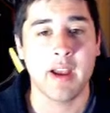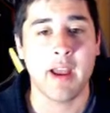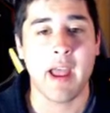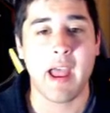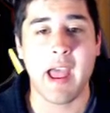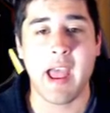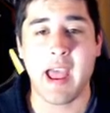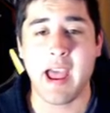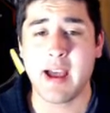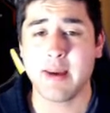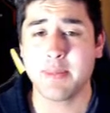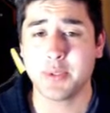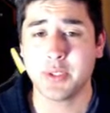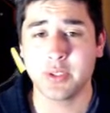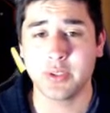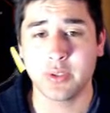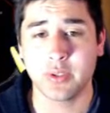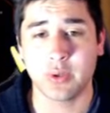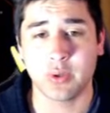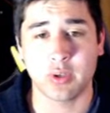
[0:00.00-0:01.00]

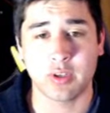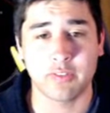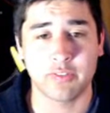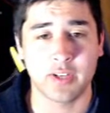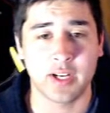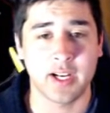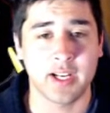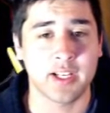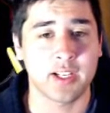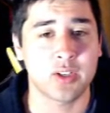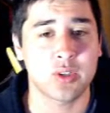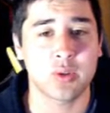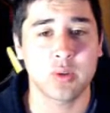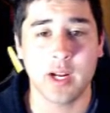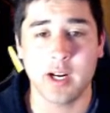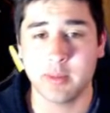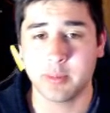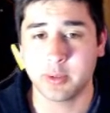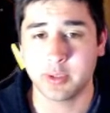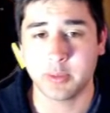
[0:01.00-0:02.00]
Absolutely horrifying,
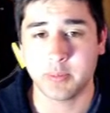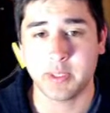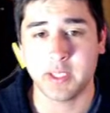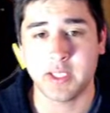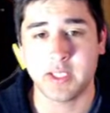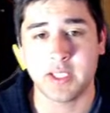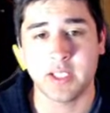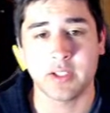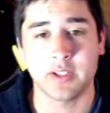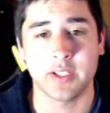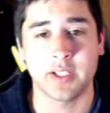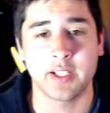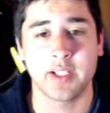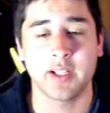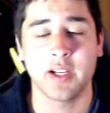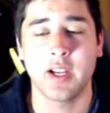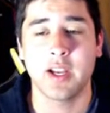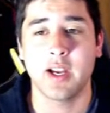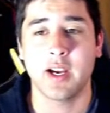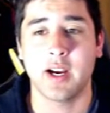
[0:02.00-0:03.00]
incredible speed tiering.
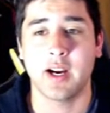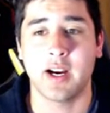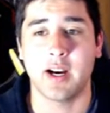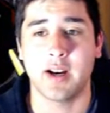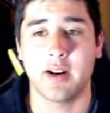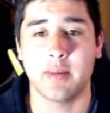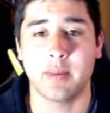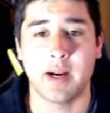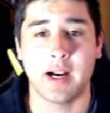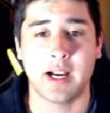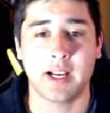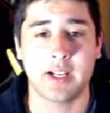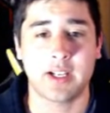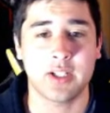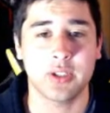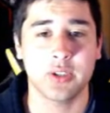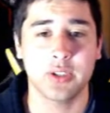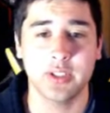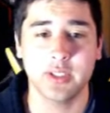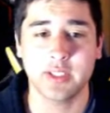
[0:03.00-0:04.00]
I
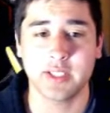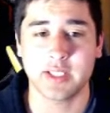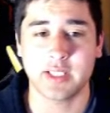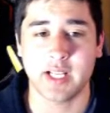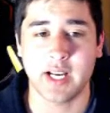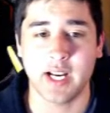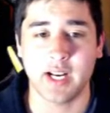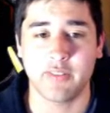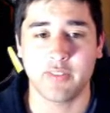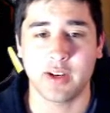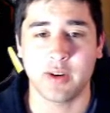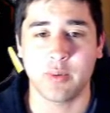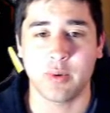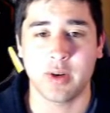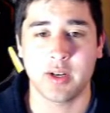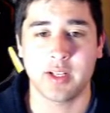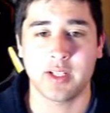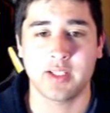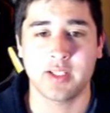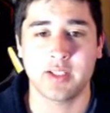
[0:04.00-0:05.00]
couldn't decide if I
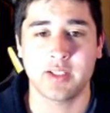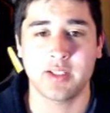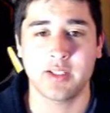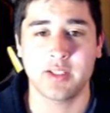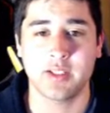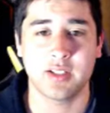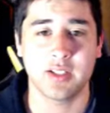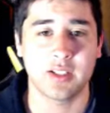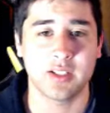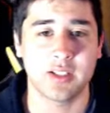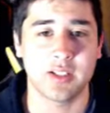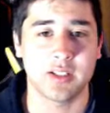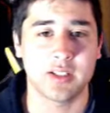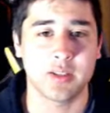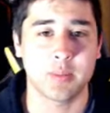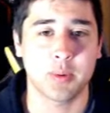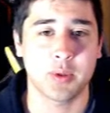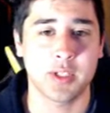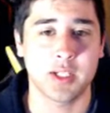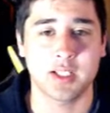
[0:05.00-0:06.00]
wanted to
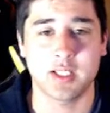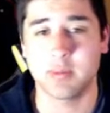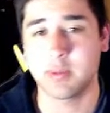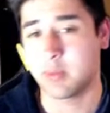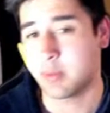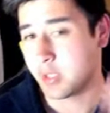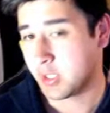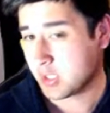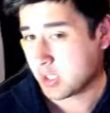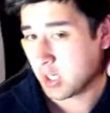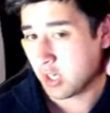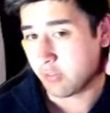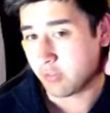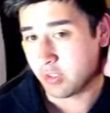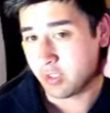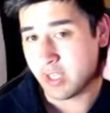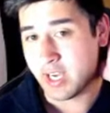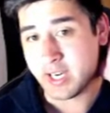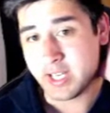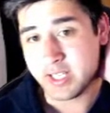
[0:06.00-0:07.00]
predict him to bring Scarf
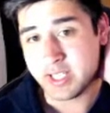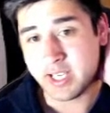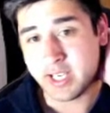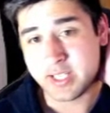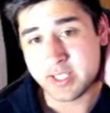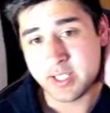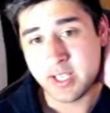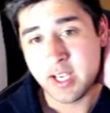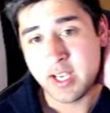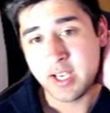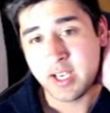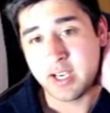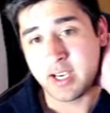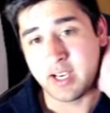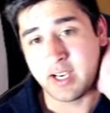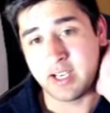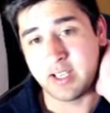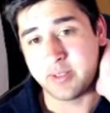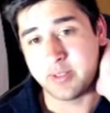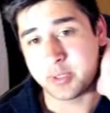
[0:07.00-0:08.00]
Latias,
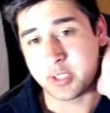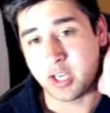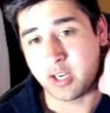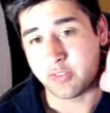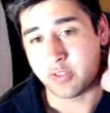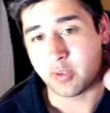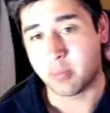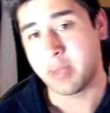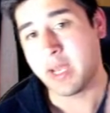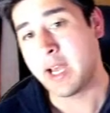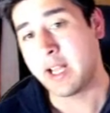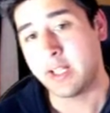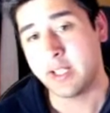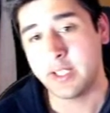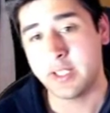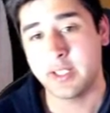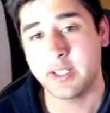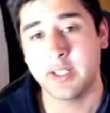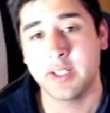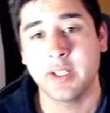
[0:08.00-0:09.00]
Scarf
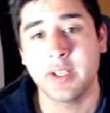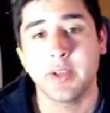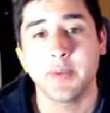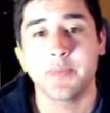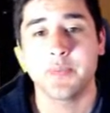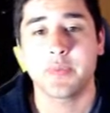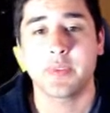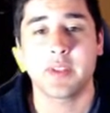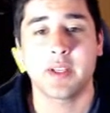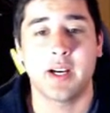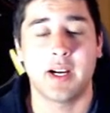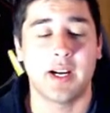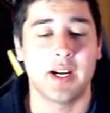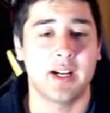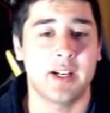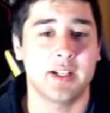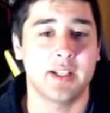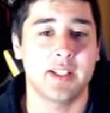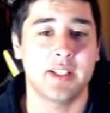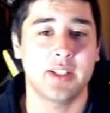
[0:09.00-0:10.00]
Cabalion.
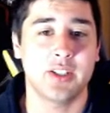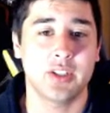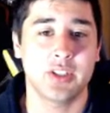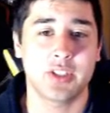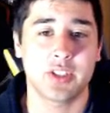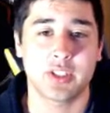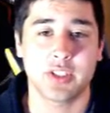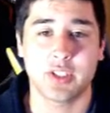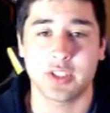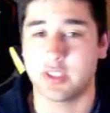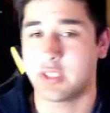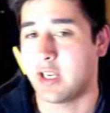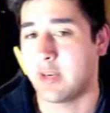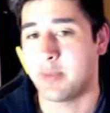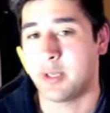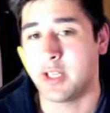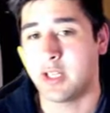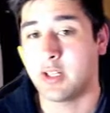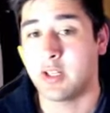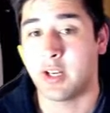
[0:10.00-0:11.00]
He could
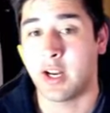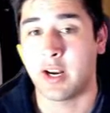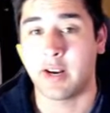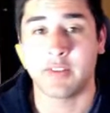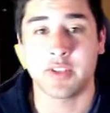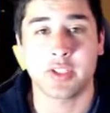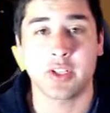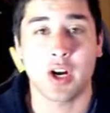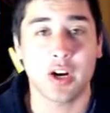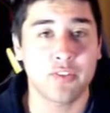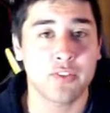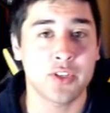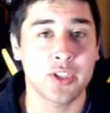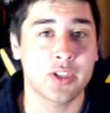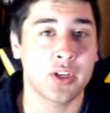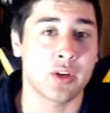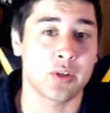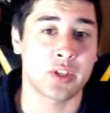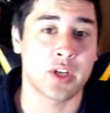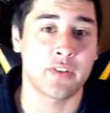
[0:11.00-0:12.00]
he could not have a Scarfer, he
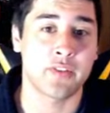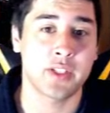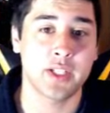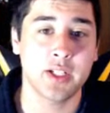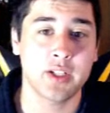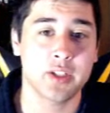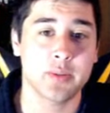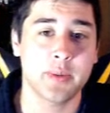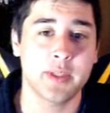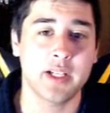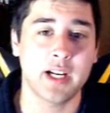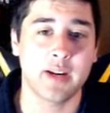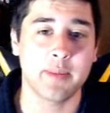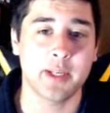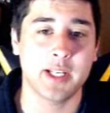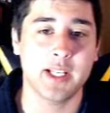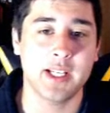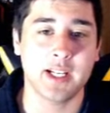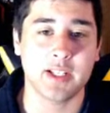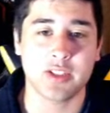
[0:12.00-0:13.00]
could go Scarf Diggersby. I
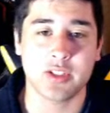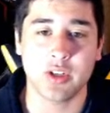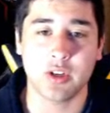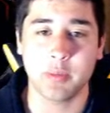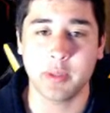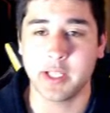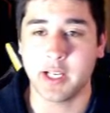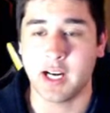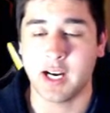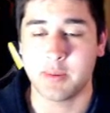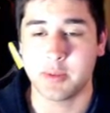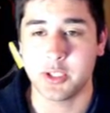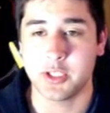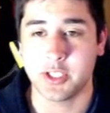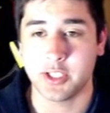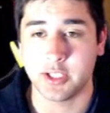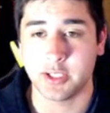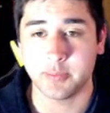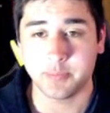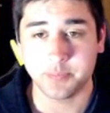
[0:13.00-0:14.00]
mean, he has so many options here.